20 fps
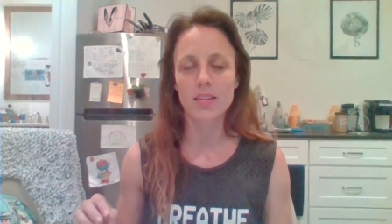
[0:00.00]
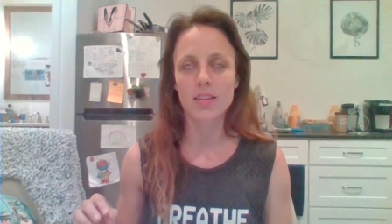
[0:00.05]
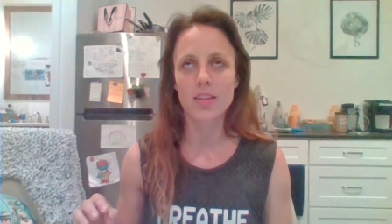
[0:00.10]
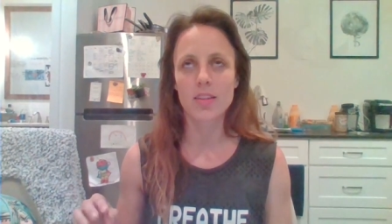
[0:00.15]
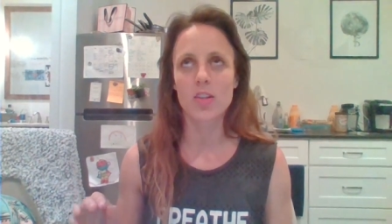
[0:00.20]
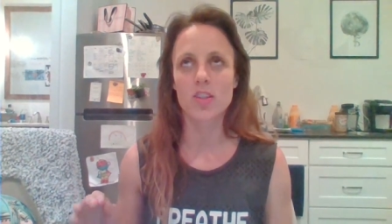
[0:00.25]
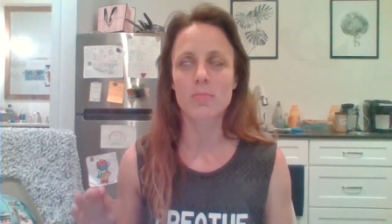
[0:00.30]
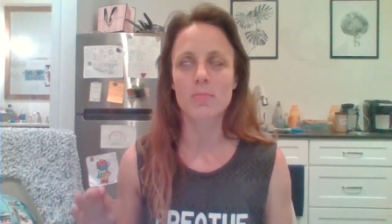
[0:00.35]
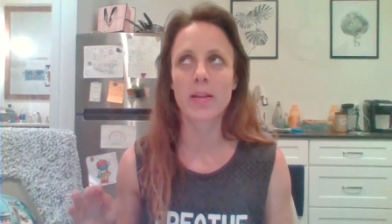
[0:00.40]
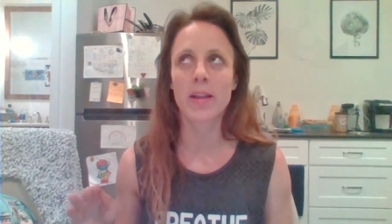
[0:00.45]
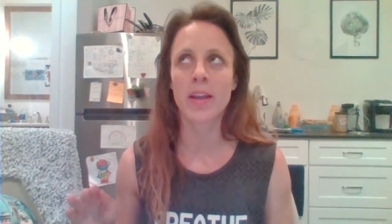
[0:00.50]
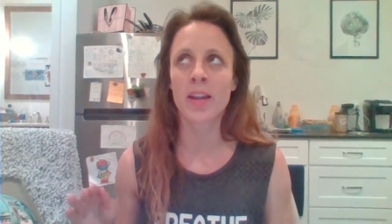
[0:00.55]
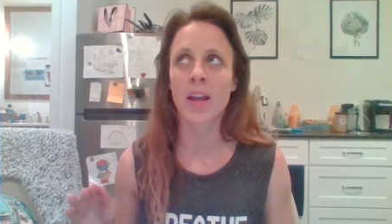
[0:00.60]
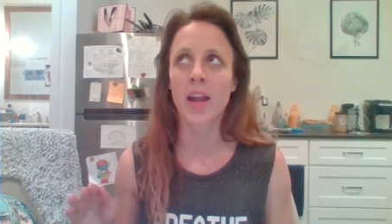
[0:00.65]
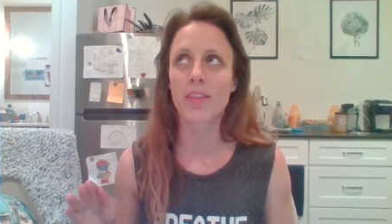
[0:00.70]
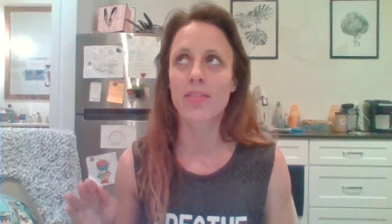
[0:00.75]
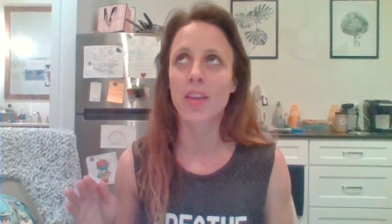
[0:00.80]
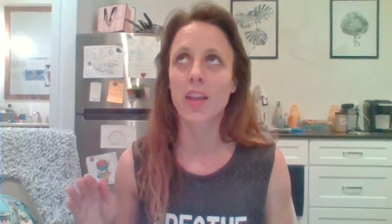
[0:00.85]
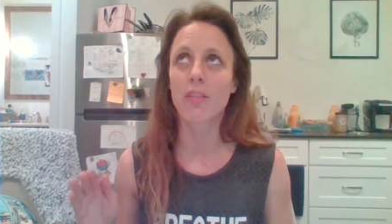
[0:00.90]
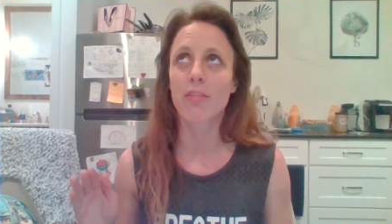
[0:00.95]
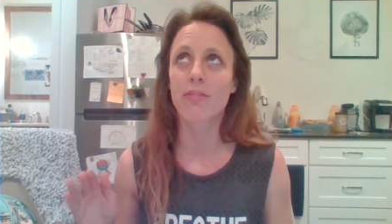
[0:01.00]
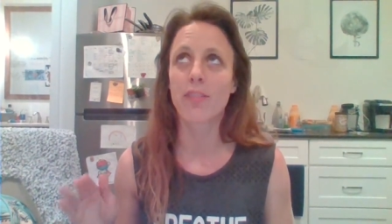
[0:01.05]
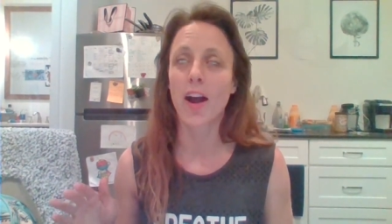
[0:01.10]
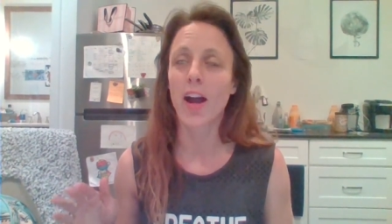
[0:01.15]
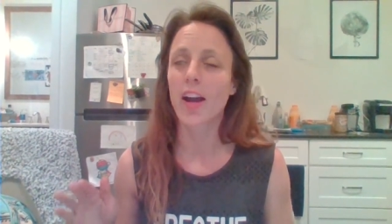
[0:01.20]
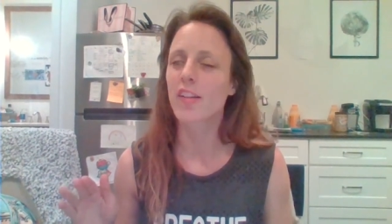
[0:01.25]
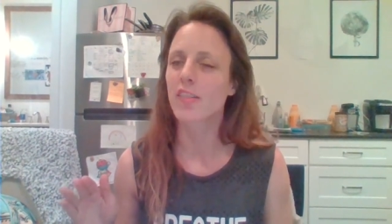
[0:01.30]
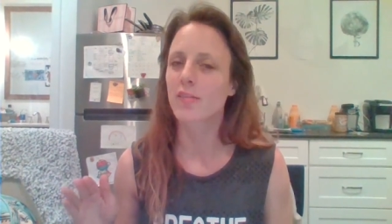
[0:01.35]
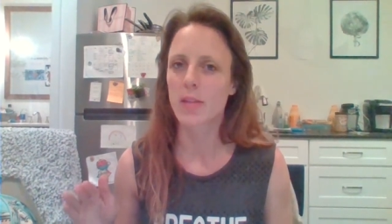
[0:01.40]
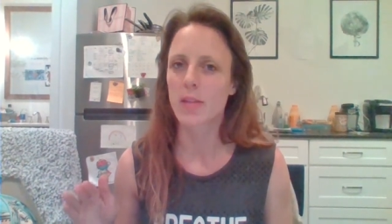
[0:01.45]
there's been, I think,
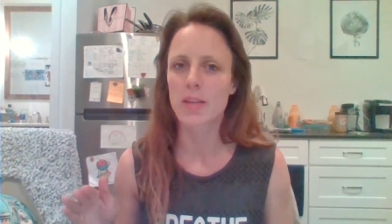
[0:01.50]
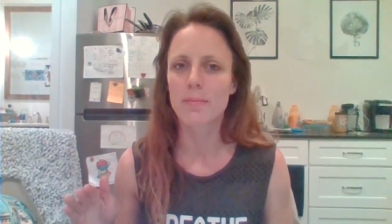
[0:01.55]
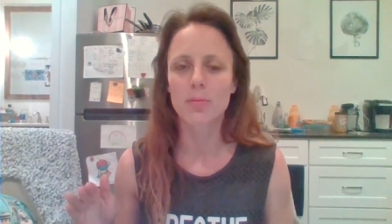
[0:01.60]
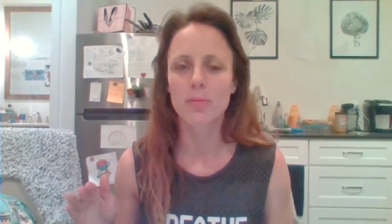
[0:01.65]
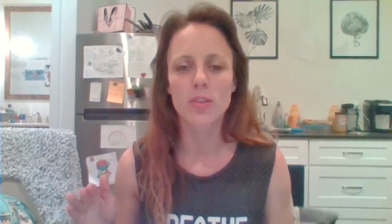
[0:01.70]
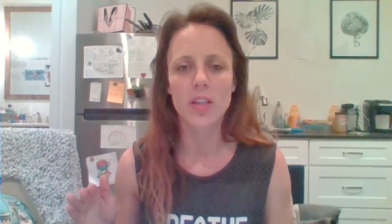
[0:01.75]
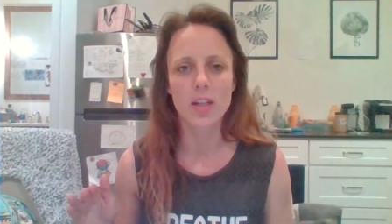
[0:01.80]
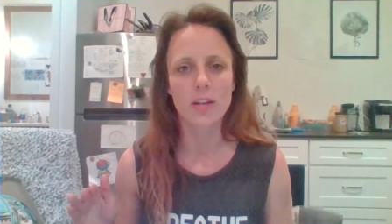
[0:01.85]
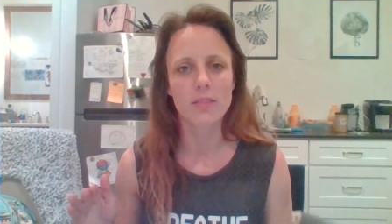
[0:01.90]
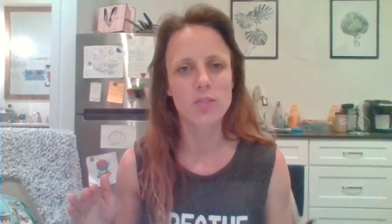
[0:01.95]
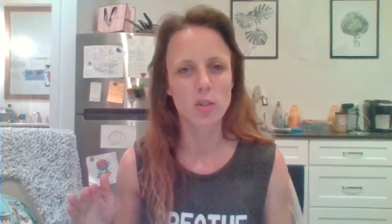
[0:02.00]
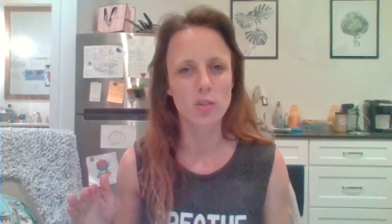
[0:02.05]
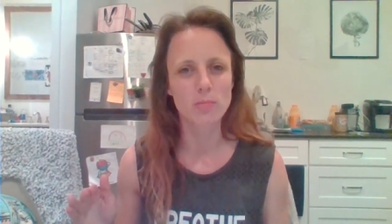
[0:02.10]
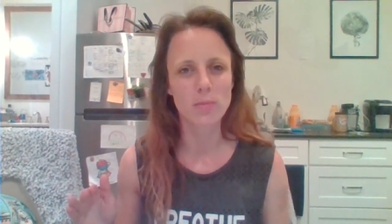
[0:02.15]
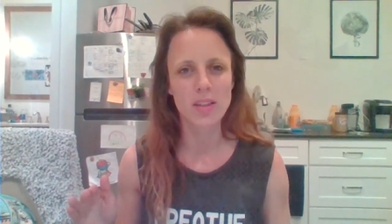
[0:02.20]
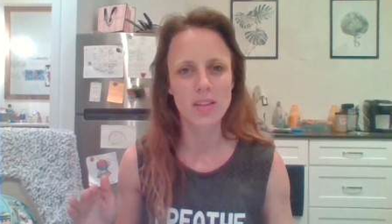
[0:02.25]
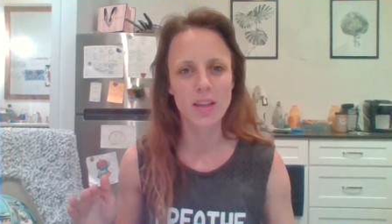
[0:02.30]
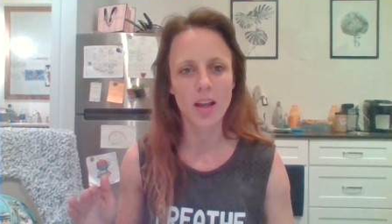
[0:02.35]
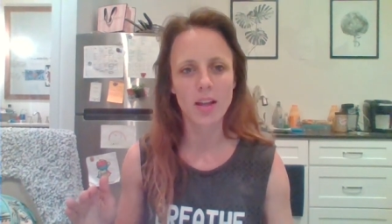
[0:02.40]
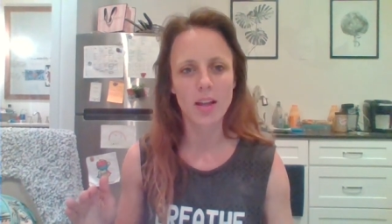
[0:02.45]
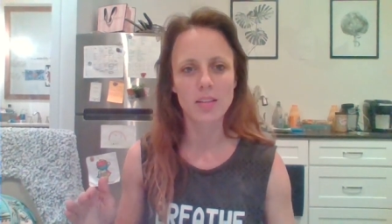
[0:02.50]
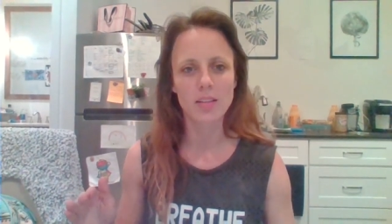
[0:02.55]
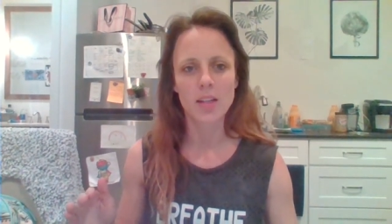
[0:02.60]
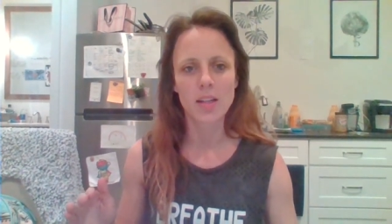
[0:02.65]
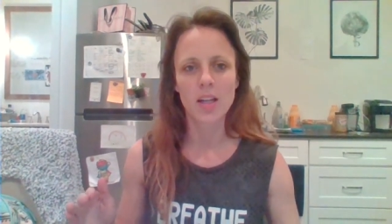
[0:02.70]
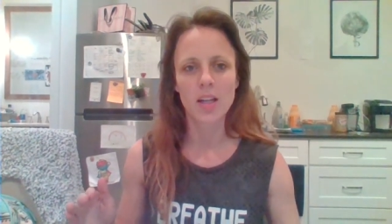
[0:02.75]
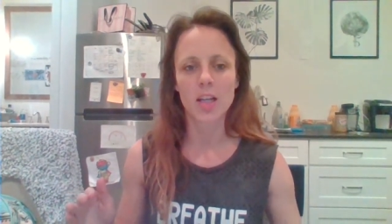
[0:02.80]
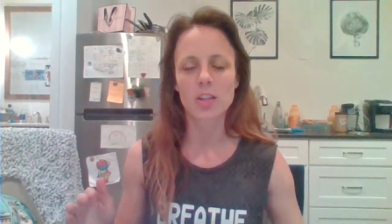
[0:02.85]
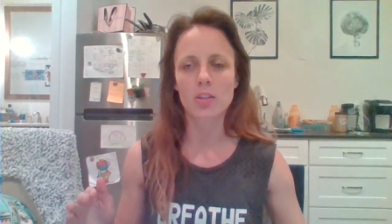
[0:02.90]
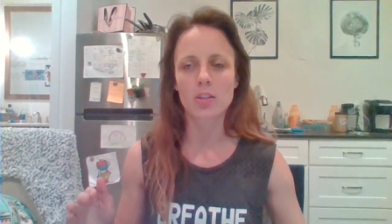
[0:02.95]
five people that have told me that.
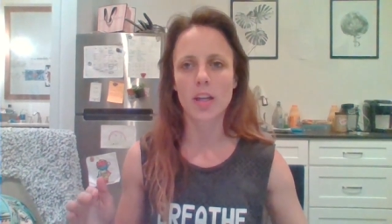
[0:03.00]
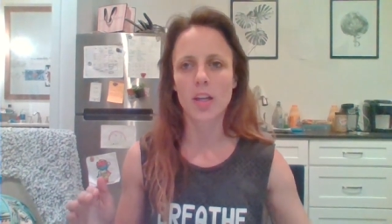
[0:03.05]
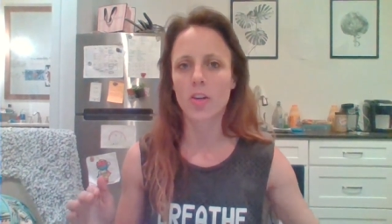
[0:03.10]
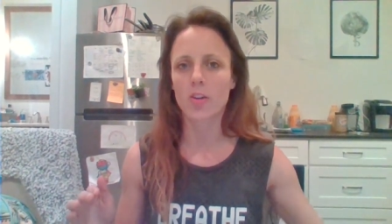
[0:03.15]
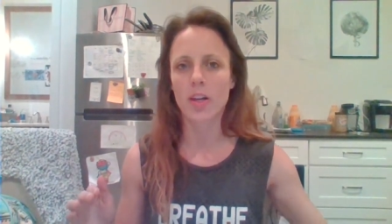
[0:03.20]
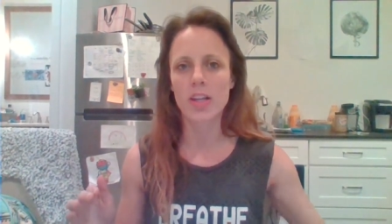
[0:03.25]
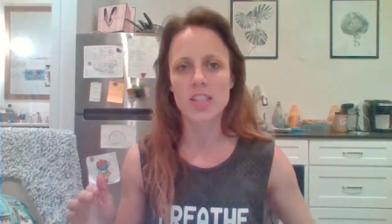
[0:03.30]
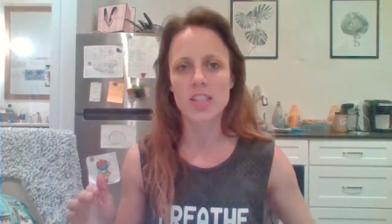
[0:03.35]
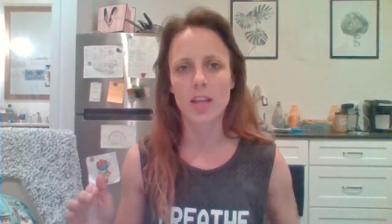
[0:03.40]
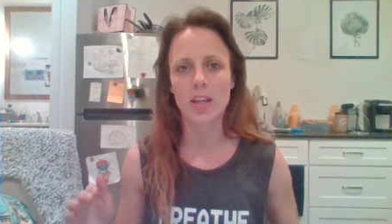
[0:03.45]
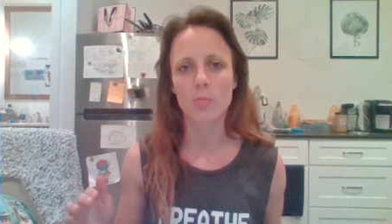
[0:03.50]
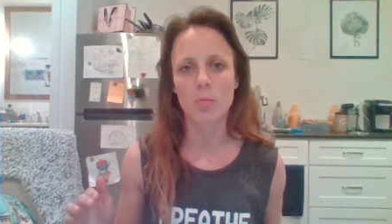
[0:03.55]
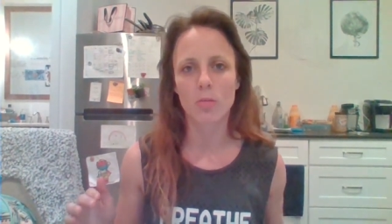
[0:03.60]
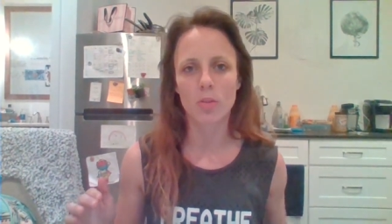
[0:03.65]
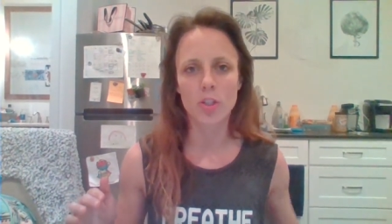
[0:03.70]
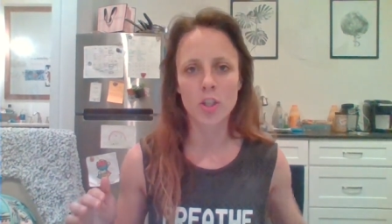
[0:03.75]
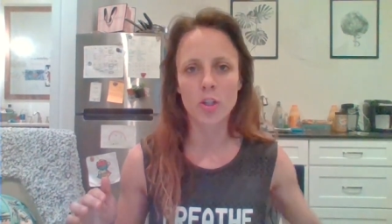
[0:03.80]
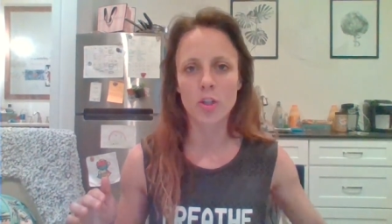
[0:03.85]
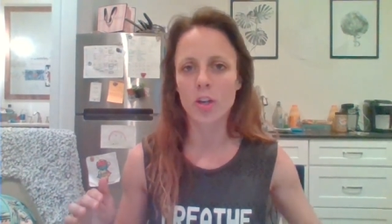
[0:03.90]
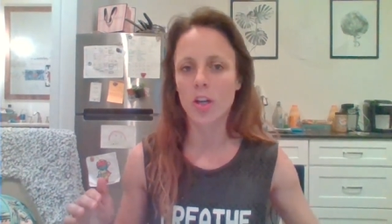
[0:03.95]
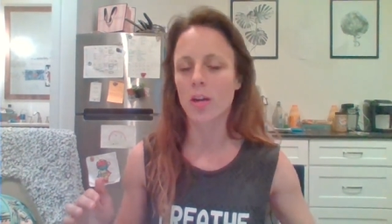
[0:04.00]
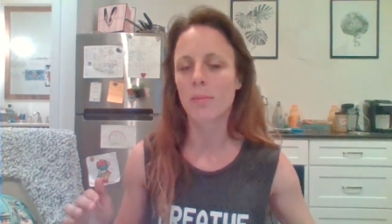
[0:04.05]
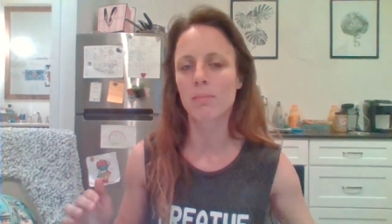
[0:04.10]
And they're like, Grace, like, you're a